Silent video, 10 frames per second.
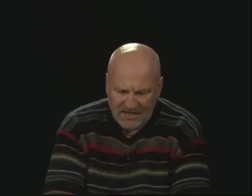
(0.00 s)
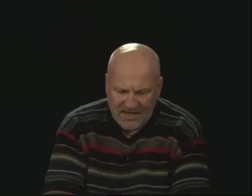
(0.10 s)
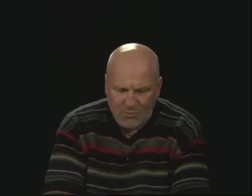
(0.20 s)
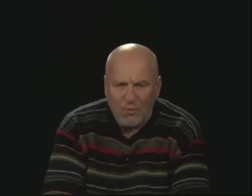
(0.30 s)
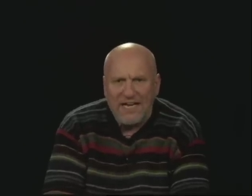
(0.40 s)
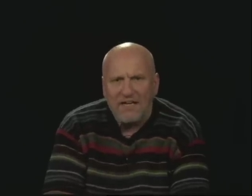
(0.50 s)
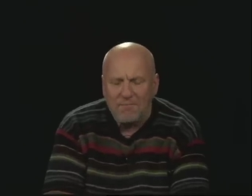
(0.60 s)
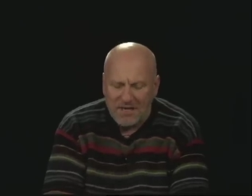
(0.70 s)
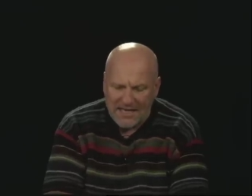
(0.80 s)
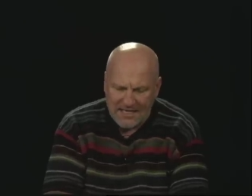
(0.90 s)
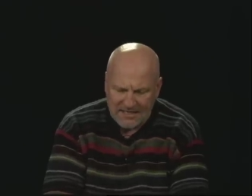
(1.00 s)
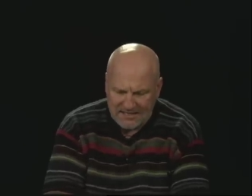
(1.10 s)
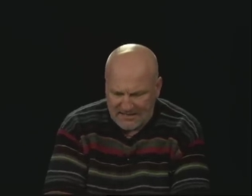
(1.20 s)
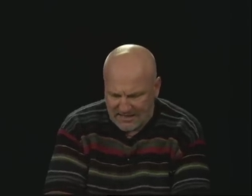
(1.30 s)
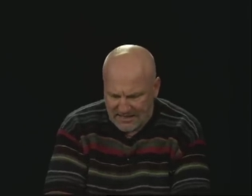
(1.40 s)
and wean
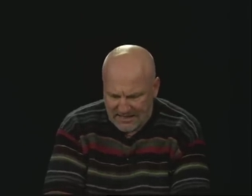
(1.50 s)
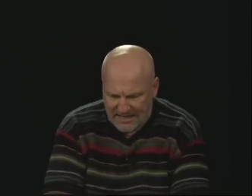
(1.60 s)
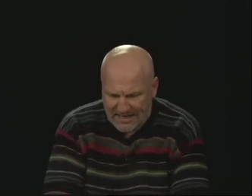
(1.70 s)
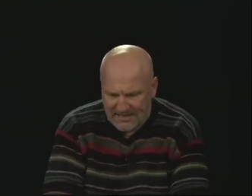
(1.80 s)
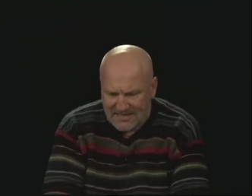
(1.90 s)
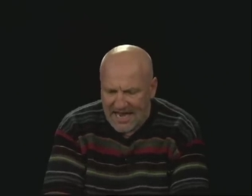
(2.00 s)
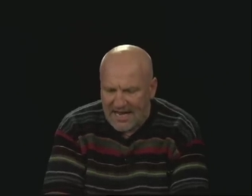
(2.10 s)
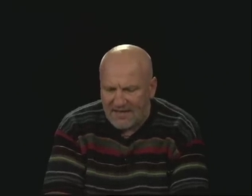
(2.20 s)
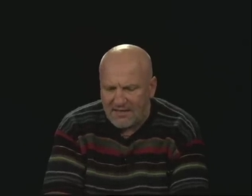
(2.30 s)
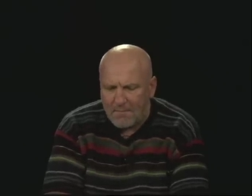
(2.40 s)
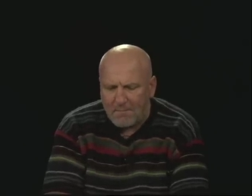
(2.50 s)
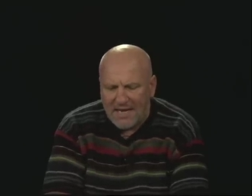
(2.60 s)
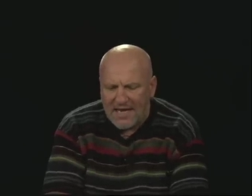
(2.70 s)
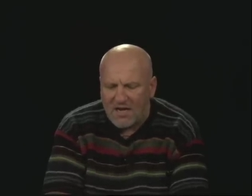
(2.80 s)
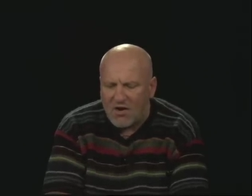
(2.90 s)
pigs and tend the
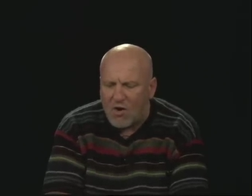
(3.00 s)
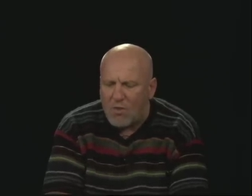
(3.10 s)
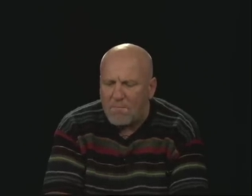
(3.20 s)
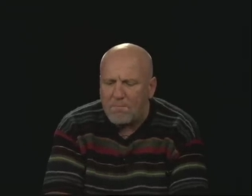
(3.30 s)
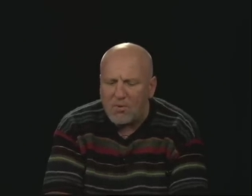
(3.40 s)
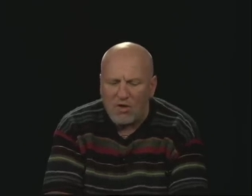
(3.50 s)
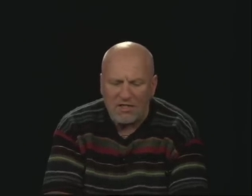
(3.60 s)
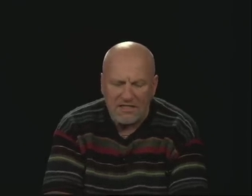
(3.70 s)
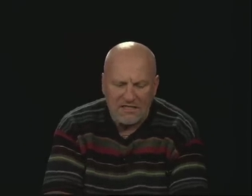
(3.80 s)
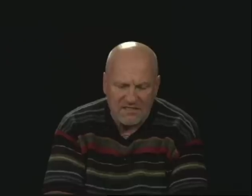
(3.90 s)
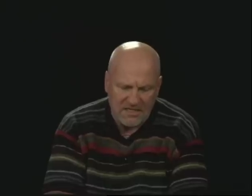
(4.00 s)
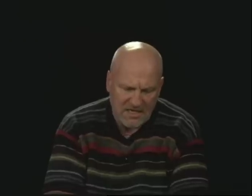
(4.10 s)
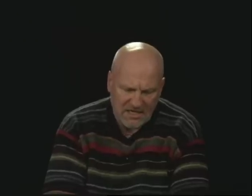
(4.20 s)
pink comb pullets,